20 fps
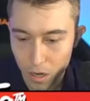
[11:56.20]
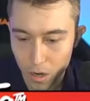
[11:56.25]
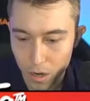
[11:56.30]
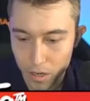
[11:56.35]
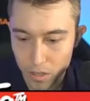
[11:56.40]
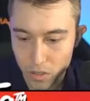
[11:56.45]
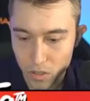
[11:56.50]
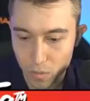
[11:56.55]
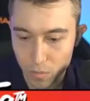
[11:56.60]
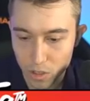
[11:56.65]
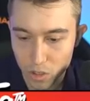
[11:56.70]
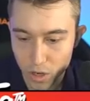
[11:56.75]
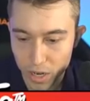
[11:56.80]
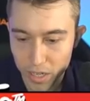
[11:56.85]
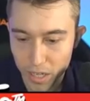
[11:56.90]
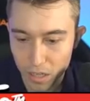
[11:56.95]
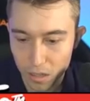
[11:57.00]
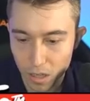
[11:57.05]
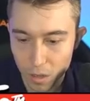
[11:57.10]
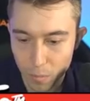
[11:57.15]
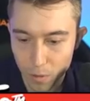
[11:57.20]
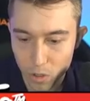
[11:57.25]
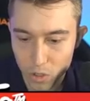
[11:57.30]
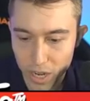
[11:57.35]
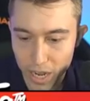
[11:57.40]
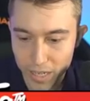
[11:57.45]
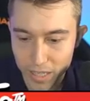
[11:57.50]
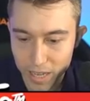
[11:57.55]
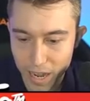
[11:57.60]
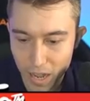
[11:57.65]
Alright, so I'm going to try to get
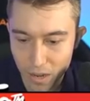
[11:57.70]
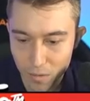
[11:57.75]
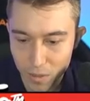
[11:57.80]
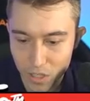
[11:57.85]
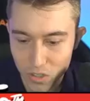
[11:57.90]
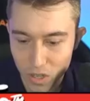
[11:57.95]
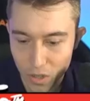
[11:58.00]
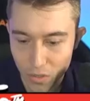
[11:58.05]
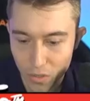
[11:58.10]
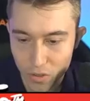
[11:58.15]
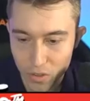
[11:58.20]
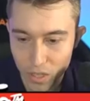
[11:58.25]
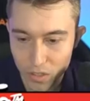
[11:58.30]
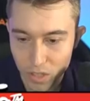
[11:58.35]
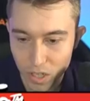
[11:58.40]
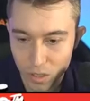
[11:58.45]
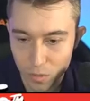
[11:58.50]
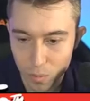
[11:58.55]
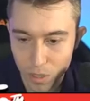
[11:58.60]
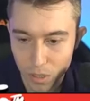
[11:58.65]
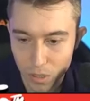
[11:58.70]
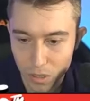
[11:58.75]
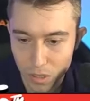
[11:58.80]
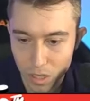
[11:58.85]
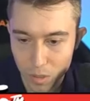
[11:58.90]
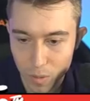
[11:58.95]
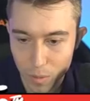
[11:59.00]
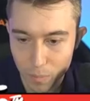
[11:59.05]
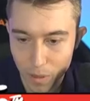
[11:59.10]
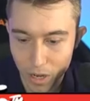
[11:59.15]
Lumberjack down, because I think that's going to be a
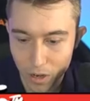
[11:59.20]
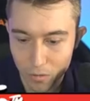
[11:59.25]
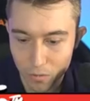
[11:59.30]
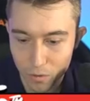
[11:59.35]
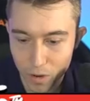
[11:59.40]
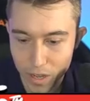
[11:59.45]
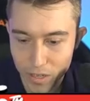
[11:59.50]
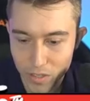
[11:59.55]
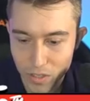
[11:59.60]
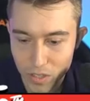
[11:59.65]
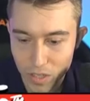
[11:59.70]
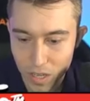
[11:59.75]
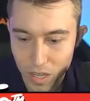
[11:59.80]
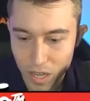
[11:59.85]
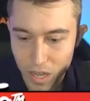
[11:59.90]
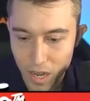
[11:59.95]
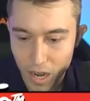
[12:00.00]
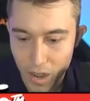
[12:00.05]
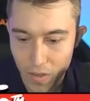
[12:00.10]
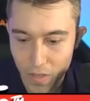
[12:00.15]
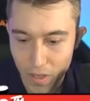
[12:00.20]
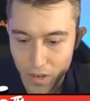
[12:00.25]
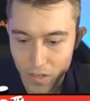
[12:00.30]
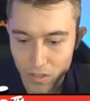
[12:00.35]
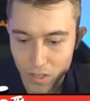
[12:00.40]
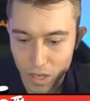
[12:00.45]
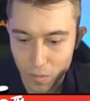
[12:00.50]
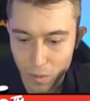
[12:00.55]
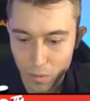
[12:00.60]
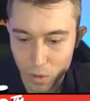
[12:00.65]
little bit better for us. And then
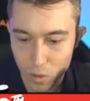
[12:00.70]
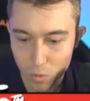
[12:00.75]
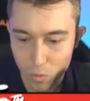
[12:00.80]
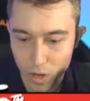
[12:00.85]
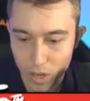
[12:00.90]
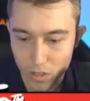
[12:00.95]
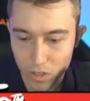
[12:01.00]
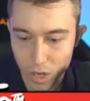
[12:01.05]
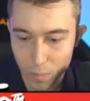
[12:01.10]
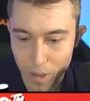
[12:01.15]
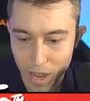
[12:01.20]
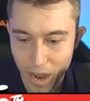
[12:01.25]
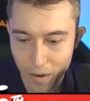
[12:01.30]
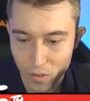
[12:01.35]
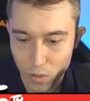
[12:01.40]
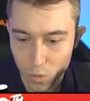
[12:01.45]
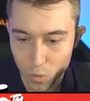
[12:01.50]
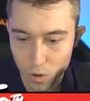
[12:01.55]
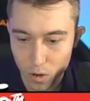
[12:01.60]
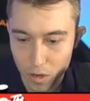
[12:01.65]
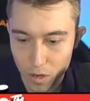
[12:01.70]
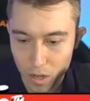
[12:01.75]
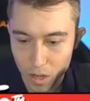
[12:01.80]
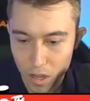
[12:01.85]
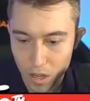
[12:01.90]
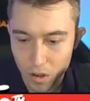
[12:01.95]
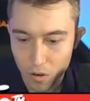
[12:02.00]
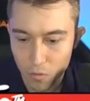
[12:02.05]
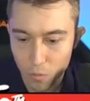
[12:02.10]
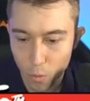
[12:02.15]
it's going to be able to Rage up afterward.
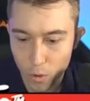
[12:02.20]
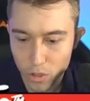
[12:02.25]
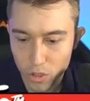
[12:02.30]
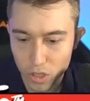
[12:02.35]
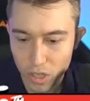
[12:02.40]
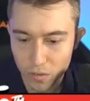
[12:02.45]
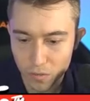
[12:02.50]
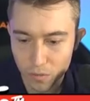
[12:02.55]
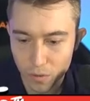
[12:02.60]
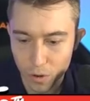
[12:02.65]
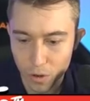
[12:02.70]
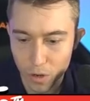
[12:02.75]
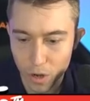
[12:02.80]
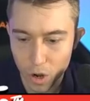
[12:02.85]
Fortunately for...